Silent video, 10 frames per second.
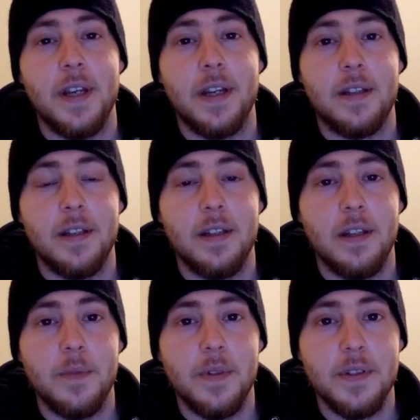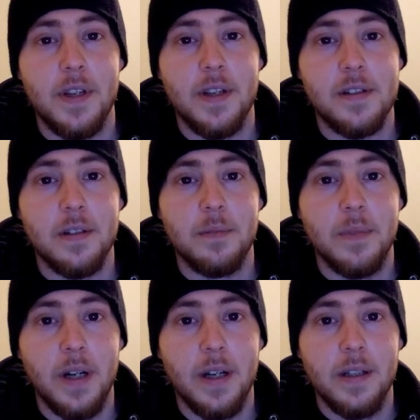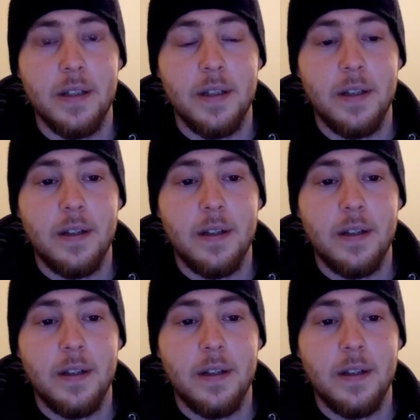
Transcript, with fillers: take the immunization, but